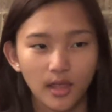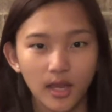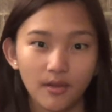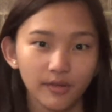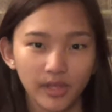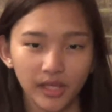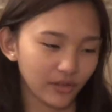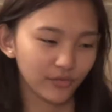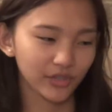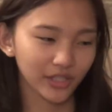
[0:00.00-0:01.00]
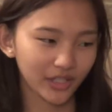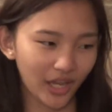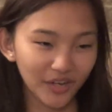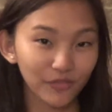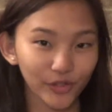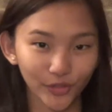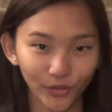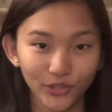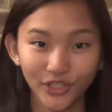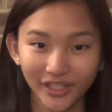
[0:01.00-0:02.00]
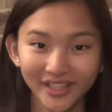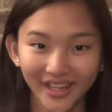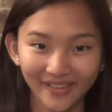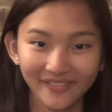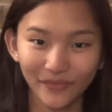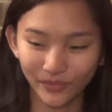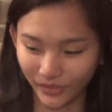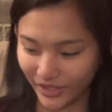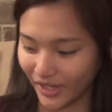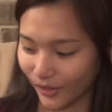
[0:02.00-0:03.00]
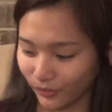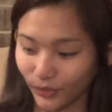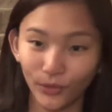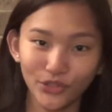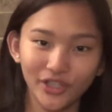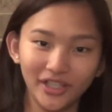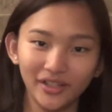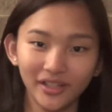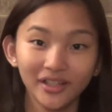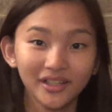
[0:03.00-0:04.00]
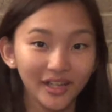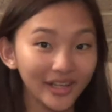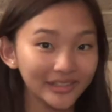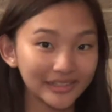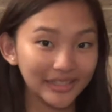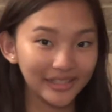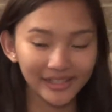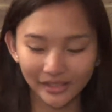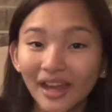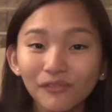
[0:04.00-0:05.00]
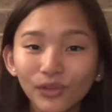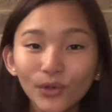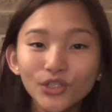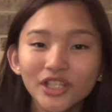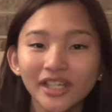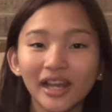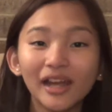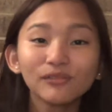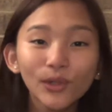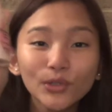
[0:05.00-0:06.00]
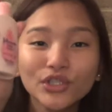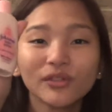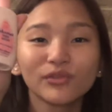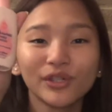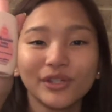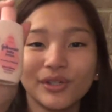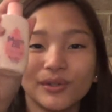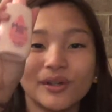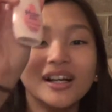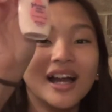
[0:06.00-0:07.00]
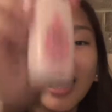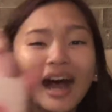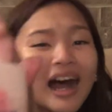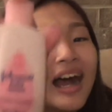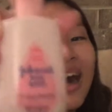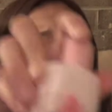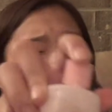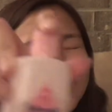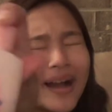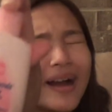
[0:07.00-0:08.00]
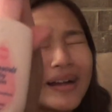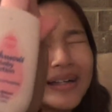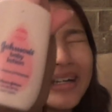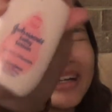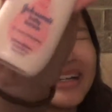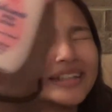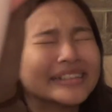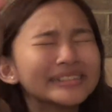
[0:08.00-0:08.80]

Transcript: and everything. I feel like every girl should get, you know, lotion at least. I have lotion. I have lotion for you. I'm sorry.